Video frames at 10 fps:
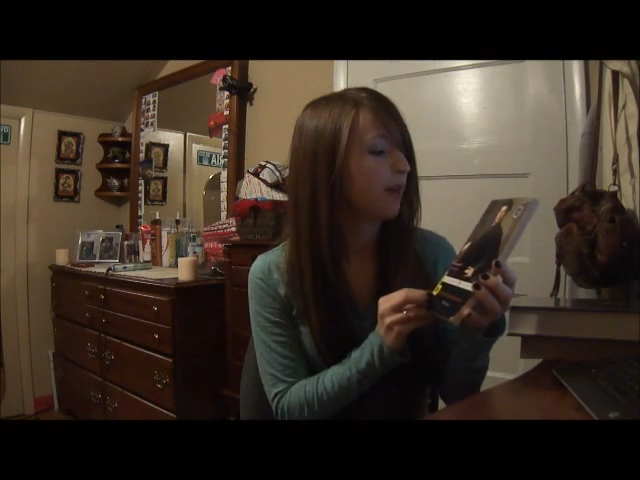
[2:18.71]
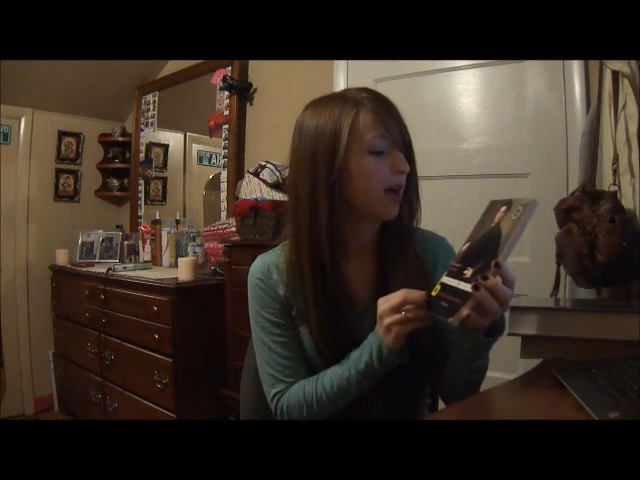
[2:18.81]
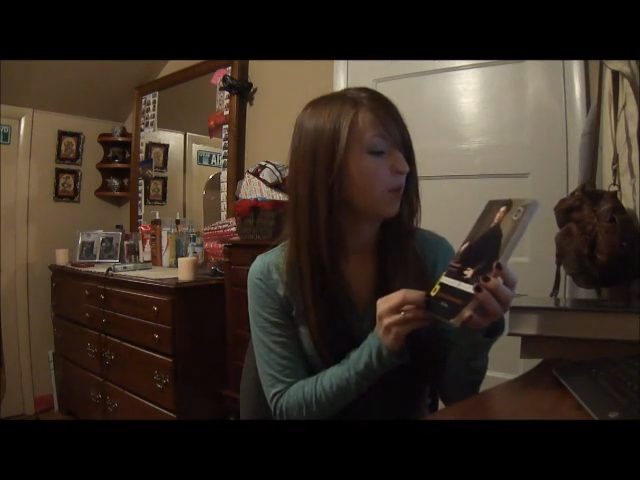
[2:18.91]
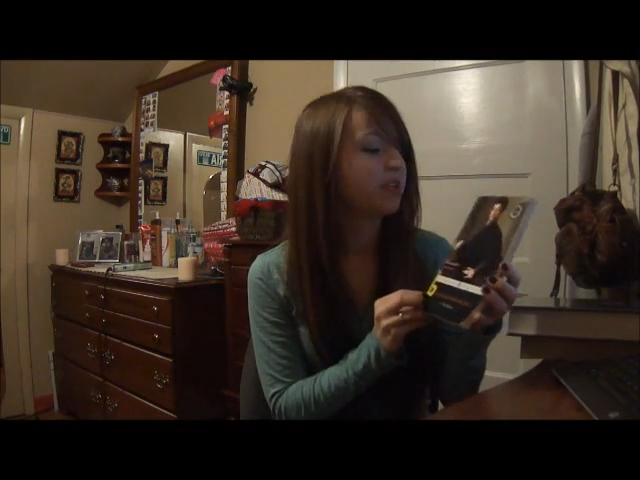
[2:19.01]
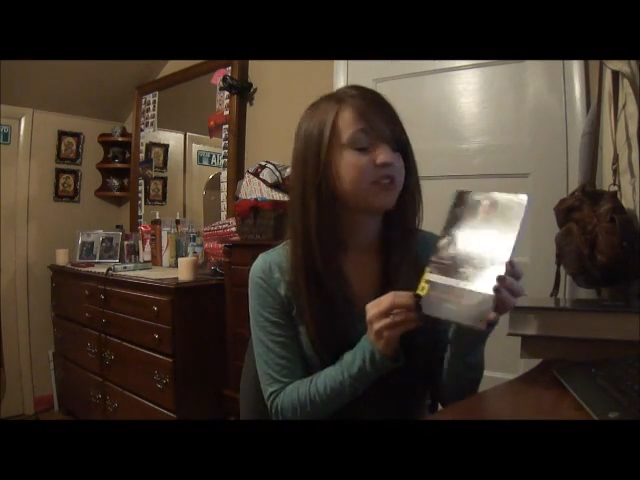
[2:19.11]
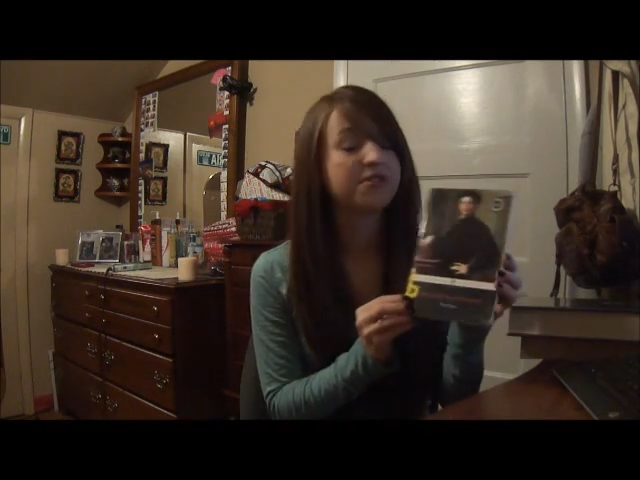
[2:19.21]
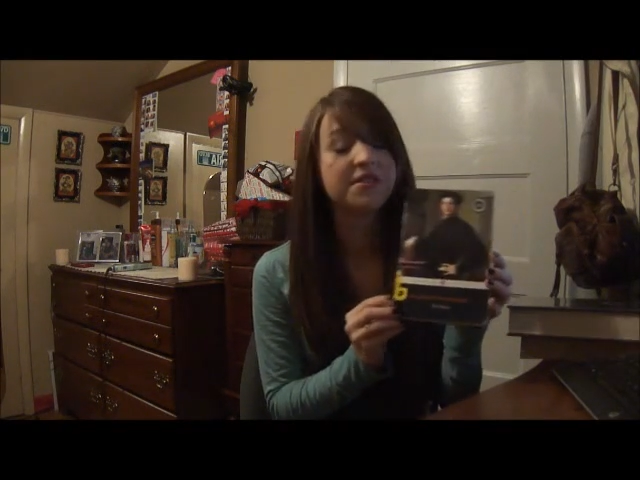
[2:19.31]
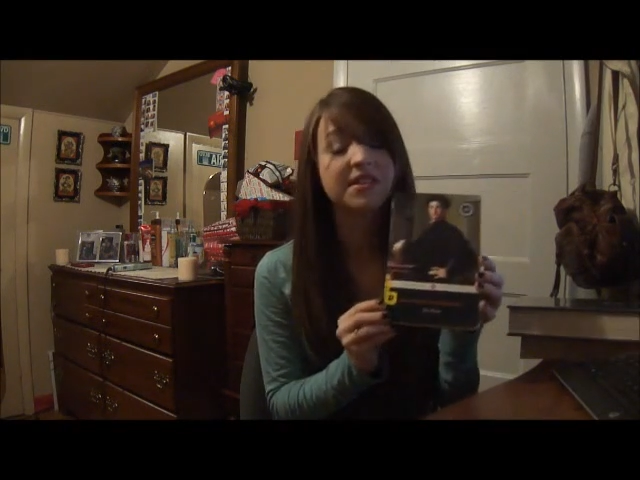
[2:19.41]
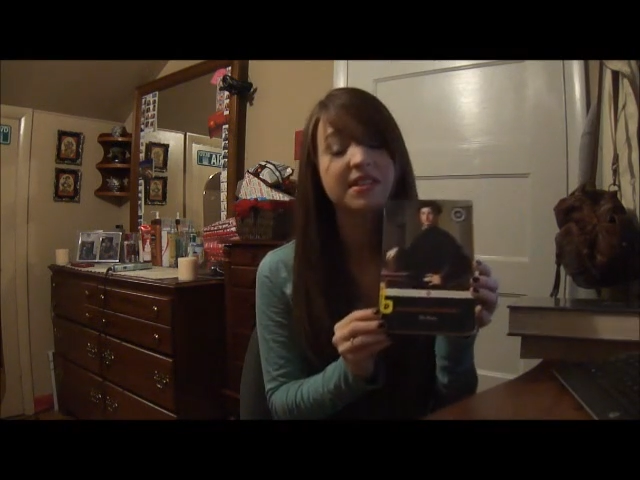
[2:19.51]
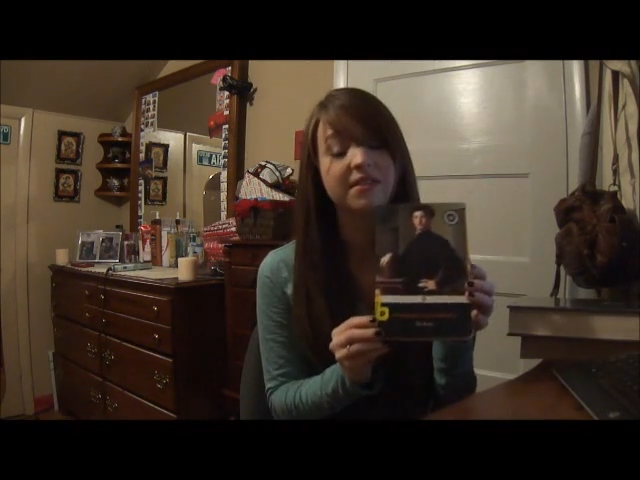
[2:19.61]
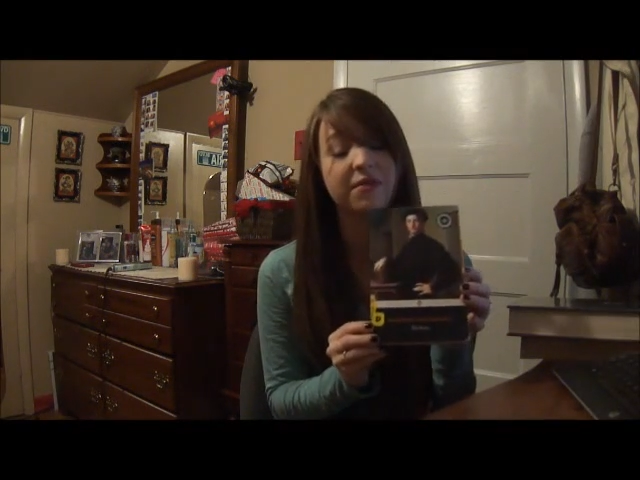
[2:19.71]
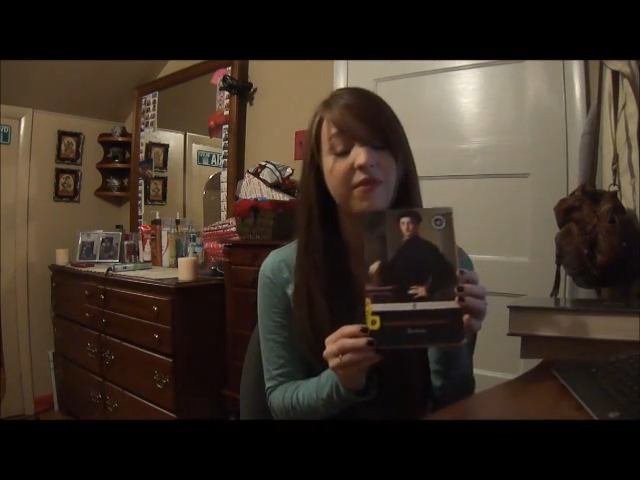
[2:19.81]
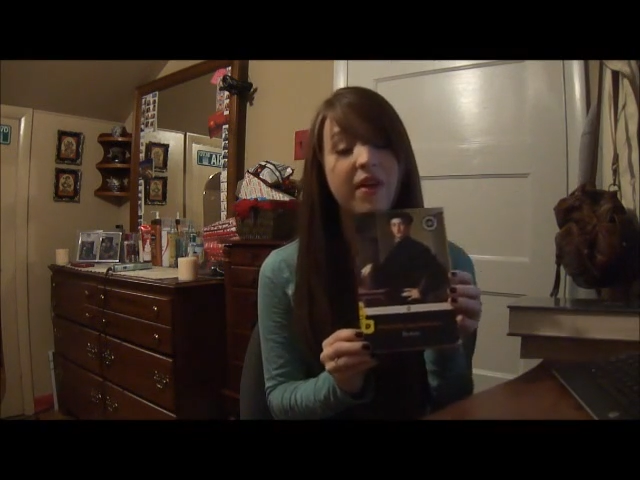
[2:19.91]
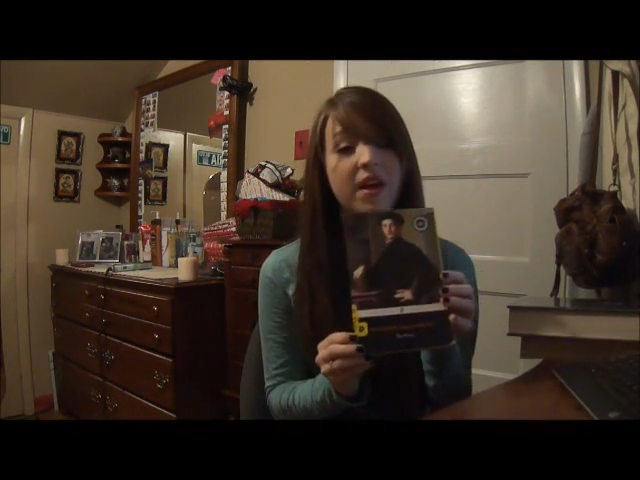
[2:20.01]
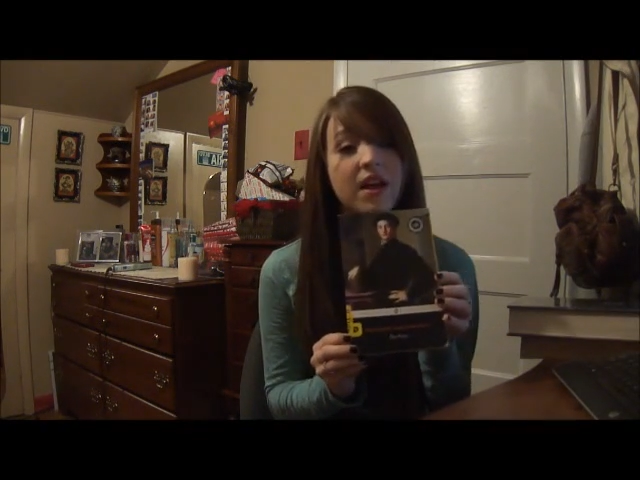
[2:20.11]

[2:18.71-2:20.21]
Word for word: my Western Civ